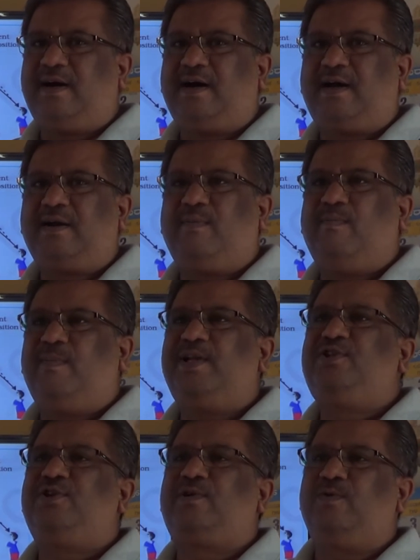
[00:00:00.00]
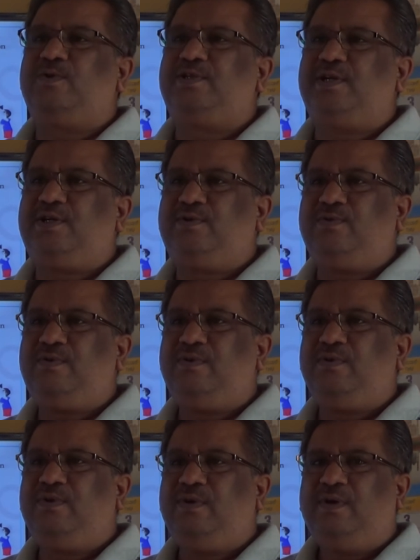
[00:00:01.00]
are much closer to
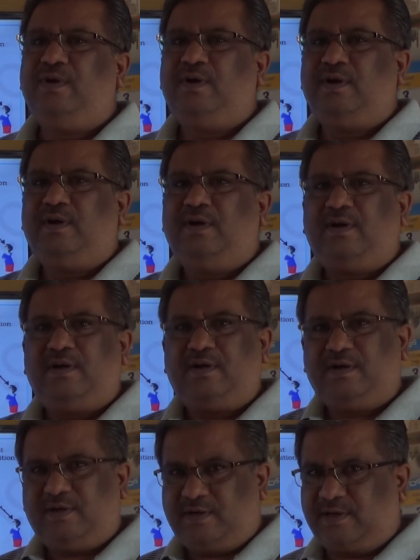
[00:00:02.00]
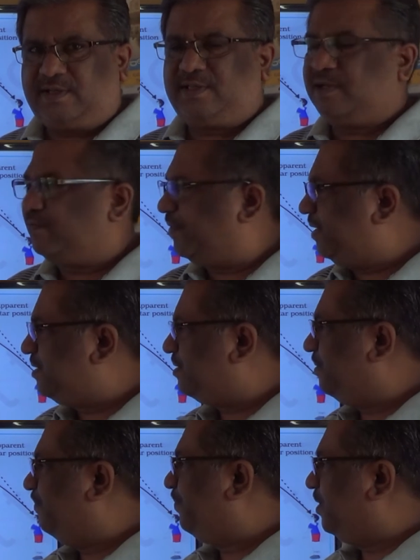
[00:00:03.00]
Earth's
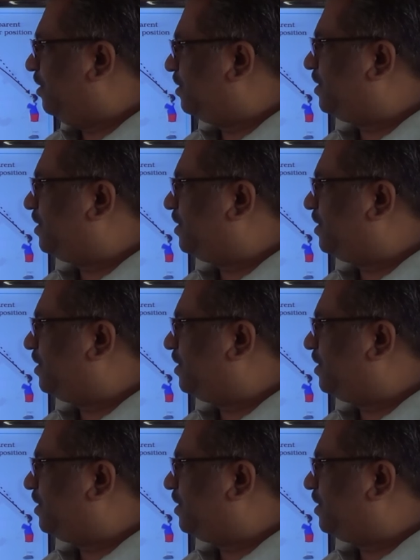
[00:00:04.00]
surface, Earth's